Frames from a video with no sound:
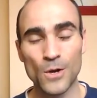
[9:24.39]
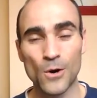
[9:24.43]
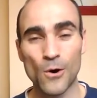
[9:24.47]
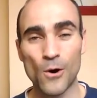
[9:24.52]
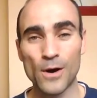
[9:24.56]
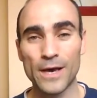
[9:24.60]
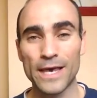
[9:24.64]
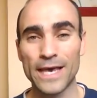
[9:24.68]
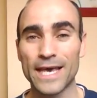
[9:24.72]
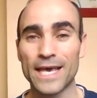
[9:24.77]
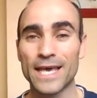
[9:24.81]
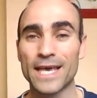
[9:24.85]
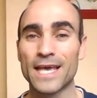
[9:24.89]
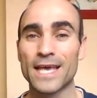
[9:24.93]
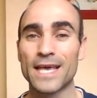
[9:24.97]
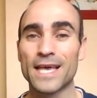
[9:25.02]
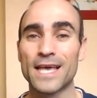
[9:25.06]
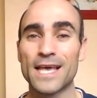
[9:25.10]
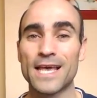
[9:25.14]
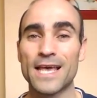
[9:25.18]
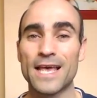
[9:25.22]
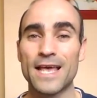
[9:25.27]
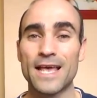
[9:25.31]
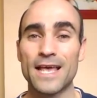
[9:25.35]
Okay,
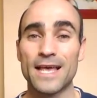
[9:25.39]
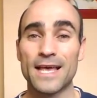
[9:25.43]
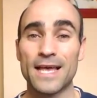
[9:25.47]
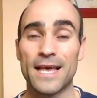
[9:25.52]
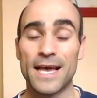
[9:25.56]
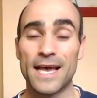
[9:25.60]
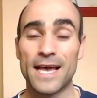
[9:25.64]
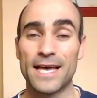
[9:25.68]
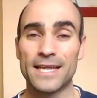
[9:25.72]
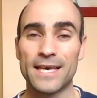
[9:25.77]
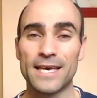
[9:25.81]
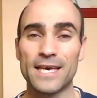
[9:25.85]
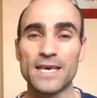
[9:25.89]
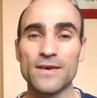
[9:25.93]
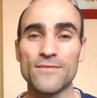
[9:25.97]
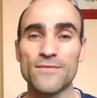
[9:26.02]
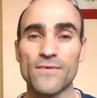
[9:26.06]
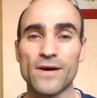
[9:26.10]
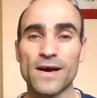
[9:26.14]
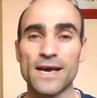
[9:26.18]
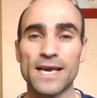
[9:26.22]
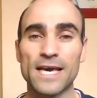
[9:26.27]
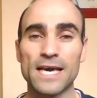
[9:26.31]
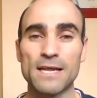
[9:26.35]
and
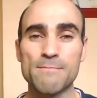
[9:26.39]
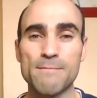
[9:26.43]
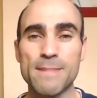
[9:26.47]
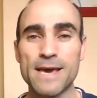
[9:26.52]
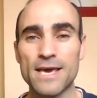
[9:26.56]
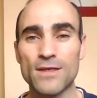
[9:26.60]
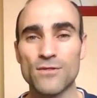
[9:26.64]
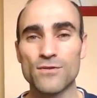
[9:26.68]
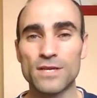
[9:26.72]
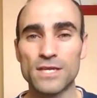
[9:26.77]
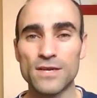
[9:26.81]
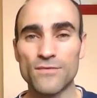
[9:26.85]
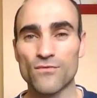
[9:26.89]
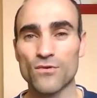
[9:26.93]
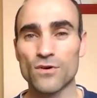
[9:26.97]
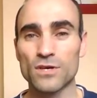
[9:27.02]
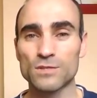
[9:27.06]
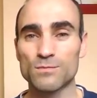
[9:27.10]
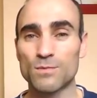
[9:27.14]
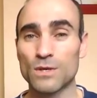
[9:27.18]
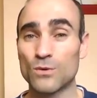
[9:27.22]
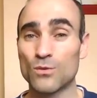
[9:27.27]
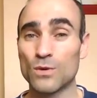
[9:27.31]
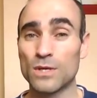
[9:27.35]
if I can make the
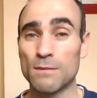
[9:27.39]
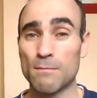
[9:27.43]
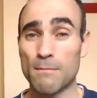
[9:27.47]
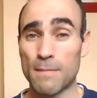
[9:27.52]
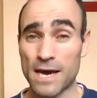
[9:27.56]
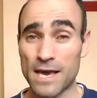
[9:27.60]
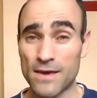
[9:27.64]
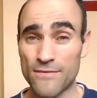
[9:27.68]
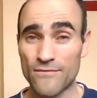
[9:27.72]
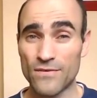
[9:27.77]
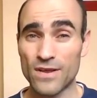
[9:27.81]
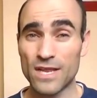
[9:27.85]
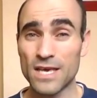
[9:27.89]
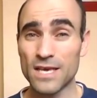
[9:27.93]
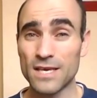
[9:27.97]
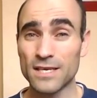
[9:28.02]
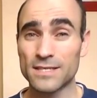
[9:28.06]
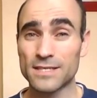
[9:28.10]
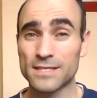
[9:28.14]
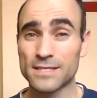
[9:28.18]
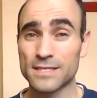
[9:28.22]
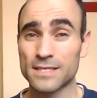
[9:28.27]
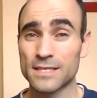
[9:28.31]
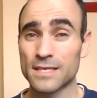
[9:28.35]
difference between my
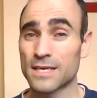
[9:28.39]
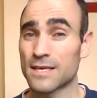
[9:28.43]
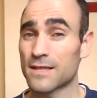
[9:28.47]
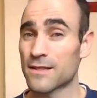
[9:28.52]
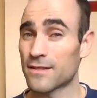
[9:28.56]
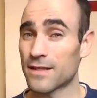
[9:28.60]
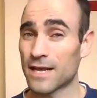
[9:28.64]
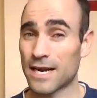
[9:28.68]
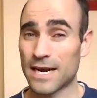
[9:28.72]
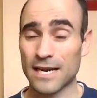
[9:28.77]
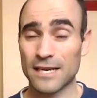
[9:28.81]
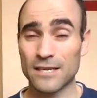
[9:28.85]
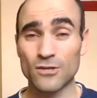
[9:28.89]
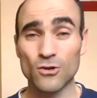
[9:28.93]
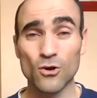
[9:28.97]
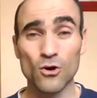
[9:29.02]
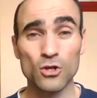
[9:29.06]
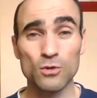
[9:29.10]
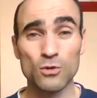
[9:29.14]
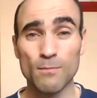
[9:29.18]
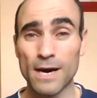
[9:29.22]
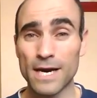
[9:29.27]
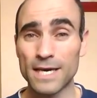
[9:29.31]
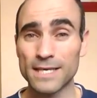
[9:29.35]
feelings that are
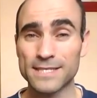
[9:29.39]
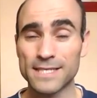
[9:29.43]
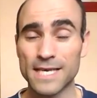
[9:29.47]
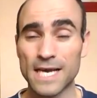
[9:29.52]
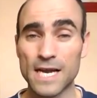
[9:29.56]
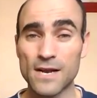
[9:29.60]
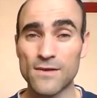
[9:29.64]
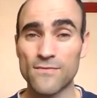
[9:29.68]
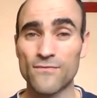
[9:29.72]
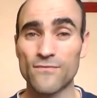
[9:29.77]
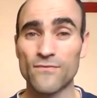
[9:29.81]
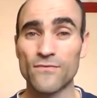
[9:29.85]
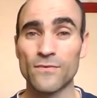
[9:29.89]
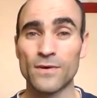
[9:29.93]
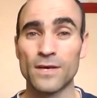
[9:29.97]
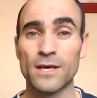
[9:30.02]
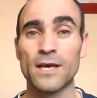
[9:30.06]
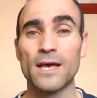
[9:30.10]
not myself